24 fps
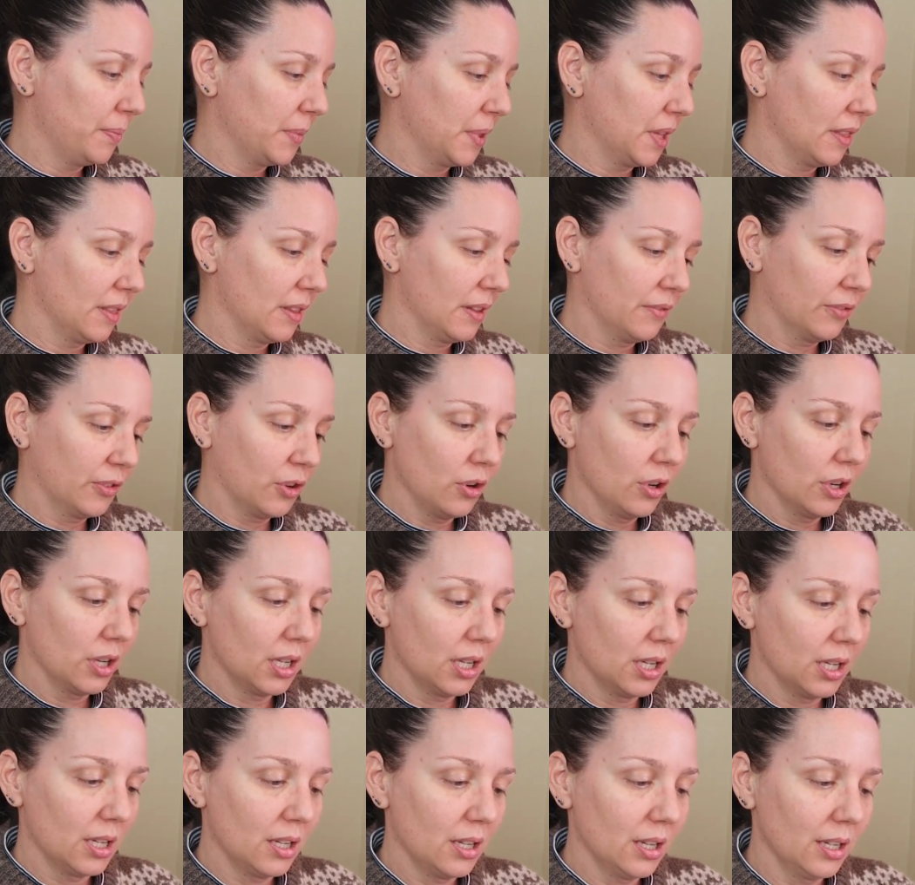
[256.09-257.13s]
They've got
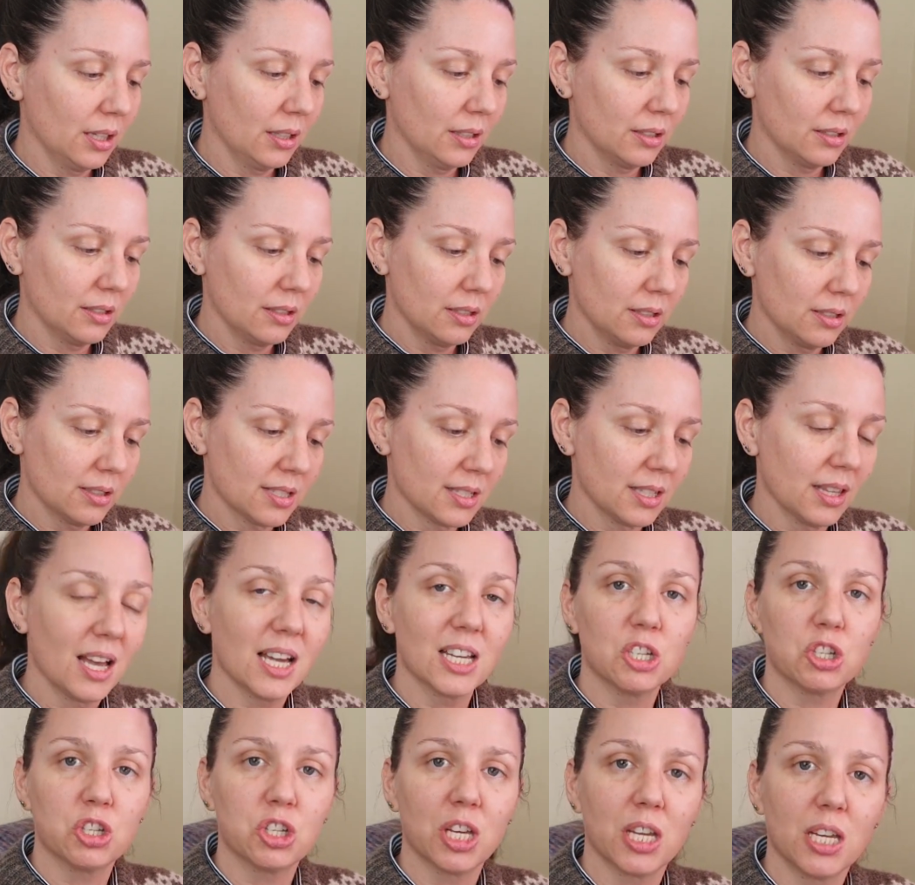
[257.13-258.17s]
a slight
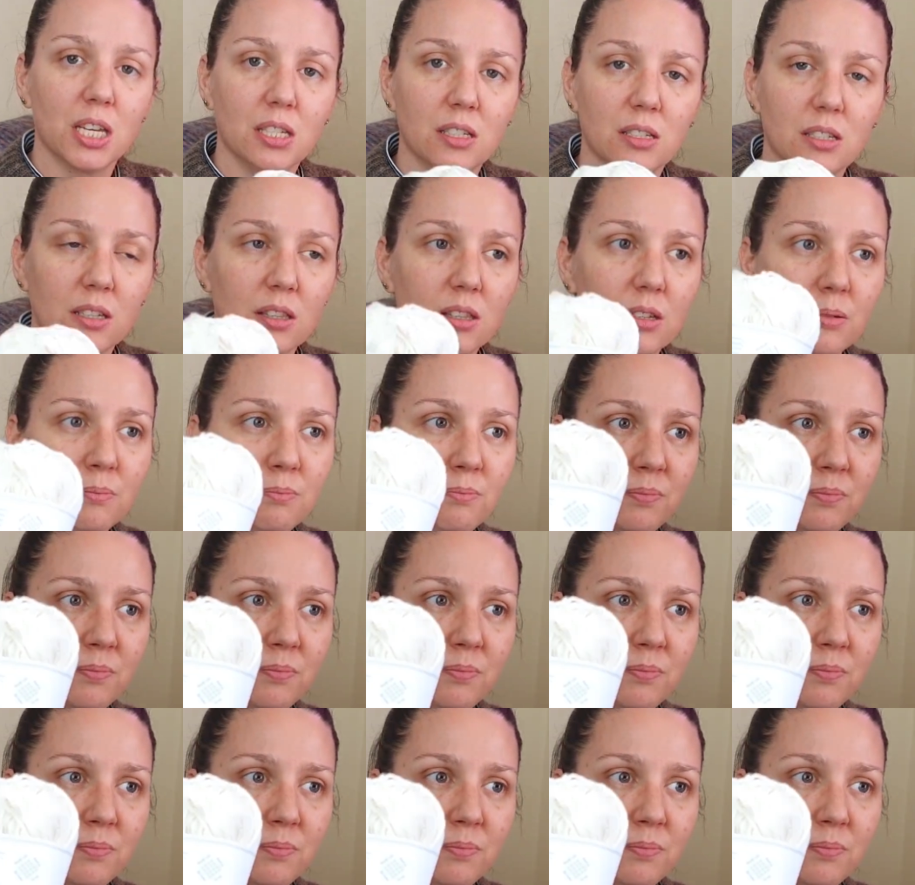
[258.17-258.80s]
sheen to them,